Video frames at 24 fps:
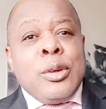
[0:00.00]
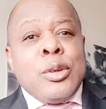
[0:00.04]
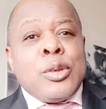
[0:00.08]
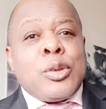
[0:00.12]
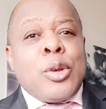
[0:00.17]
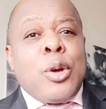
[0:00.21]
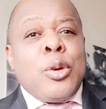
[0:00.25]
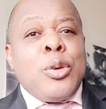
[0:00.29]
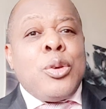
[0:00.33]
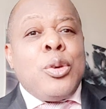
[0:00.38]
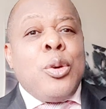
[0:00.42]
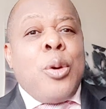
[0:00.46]

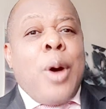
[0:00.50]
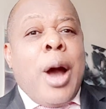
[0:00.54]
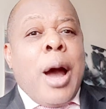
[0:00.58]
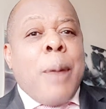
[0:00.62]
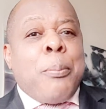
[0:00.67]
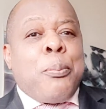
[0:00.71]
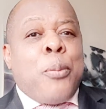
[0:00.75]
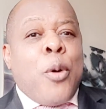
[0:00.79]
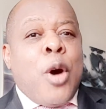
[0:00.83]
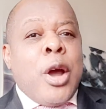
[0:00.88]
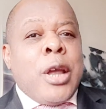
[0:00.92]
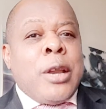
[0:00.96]
So you
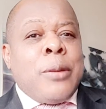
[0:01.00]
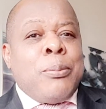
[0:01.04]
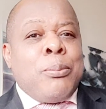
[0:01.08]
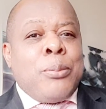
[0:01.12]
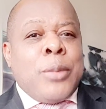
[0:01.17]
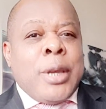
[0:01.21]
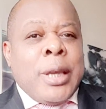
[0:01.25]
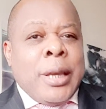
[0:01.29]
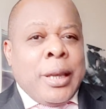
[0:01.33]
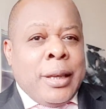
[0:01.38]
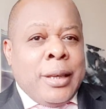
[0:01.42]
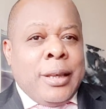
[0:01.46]
appoint
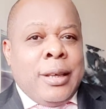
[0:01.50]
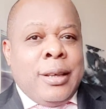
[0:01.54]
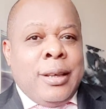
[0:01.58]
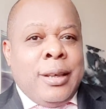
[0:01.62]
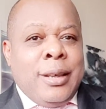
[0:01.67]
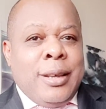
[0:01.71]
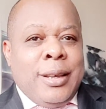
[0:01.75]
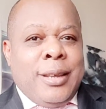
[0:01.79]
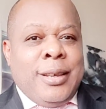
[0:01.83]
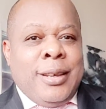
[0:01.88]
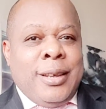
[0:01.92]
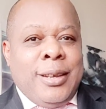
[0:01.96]
me
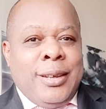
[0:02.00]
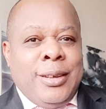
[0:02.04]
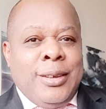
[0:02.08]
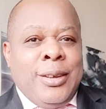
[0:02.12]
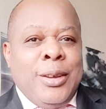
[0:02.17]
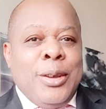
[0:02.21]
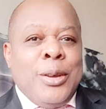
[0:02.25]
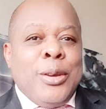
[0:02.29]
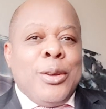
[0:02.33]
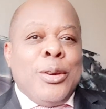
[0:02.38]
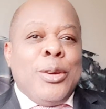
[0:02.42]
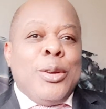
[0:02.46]

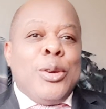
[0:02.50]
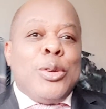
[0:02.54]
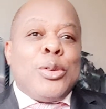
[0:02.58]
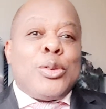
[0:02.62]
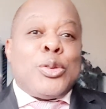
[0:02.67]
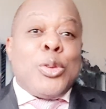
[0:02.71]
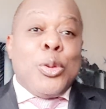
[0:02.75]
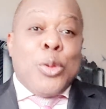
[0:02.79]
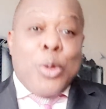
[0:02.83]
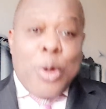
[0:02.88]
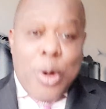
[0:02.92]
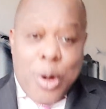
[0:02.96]

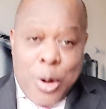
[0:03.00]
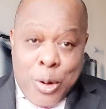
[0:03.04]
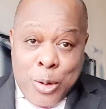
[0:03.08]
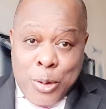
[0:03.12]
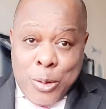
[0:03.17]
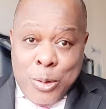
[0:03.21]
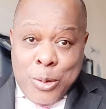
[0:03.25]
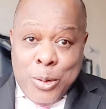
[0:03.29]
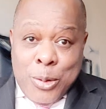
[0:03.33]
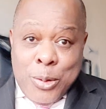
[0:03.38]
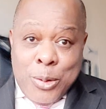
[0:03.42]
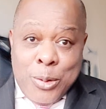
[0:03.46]
to
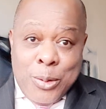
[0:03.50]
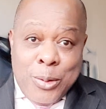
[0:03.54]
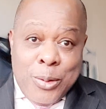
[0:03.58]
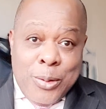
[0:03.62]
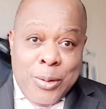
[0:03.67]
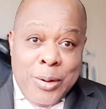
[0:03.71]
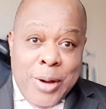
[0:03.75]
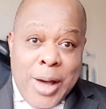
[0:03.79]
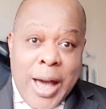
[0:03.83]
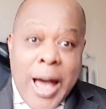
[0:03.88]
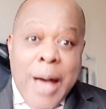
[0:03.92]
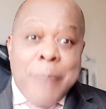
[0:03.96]
go
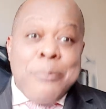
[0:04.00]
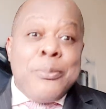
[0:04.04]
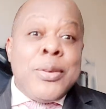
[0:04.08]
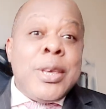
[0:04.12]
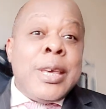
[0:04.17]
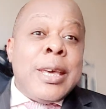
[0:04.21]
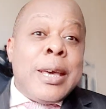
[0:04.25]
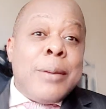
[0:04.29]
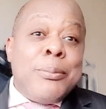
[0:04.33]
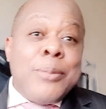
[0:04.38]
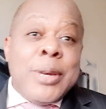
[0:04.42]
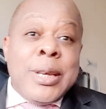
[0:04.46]
and
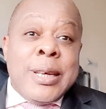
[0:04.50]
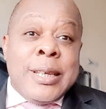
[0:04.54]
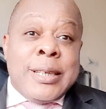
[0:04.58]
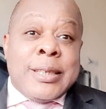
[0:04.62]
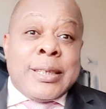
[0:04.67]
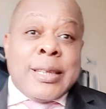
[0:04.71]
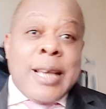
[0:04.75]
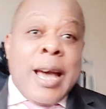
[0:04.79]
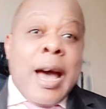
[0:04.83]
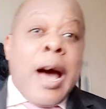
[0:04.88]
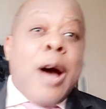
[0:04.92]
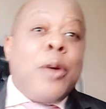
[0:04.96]
be a
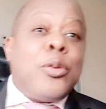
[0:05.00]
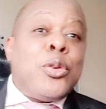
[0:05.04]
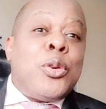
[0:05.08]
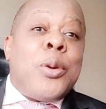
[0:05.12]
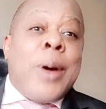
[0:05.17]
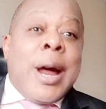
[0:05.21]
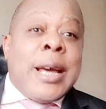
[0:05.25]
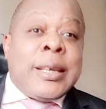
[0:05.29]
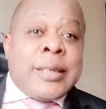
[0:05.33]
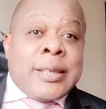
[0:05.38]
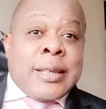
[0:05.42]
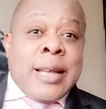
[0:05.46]
minister. How
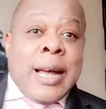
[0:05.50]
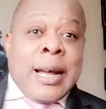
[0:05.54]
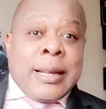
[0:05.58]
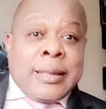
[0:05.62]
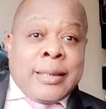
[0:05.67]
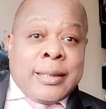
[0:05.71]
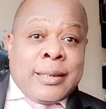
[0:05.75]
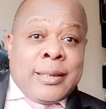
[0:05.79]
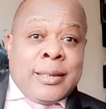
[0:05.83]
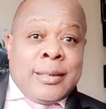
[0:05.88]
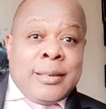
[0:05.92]
do I start?